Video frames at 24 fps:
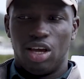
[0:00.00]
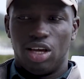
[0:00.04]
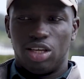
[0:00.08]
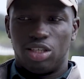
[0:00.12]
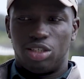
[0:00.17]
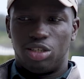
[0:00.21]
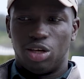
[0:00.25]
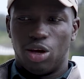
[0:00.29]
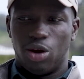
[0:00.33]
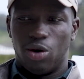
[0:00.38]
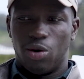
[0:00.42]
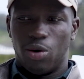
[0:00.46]

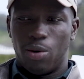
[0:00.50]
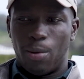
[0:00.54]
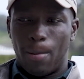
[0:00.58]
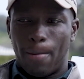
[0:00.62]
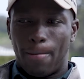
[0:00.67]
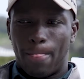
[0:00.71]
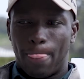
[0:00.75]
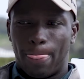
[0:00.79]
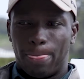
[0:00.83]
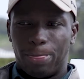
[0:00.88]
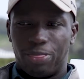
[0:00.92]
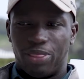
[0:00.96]
So
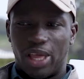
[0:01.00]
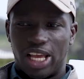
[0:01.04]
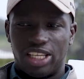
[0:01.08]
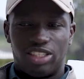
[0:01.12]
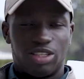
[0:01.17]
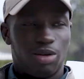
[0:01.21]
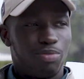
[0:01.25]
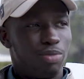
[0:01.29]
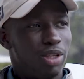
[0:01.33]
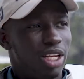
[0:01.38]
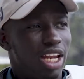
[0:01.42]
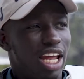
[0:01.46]
that's
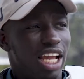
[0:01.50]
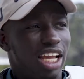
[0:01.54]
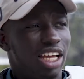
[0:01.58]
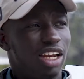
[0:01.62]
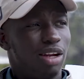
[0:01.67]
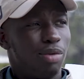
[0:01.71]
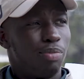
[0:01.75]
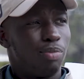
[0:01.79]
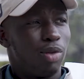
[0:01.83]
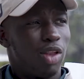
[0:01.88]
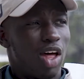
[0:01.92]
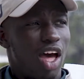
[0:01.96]
something I could
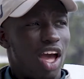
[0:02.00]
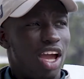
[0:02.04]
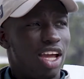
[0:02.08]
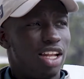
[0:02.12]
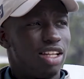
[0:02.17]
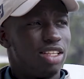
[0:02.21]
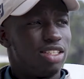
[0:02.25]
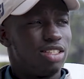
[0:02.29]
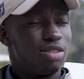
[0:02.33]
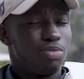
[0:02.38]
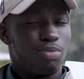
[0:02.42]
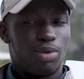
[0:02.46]
apply
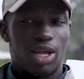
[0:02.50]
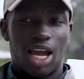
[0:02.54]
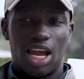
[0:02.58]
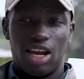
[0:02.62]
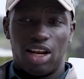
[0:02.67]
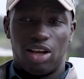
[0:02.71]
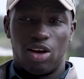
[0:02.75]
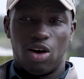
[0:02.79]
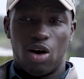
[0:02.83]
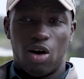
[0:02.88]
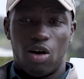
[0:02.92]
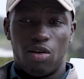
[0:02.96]
to
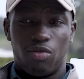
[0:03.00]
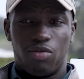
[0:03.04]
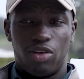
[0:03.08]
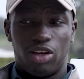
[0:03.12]
golf.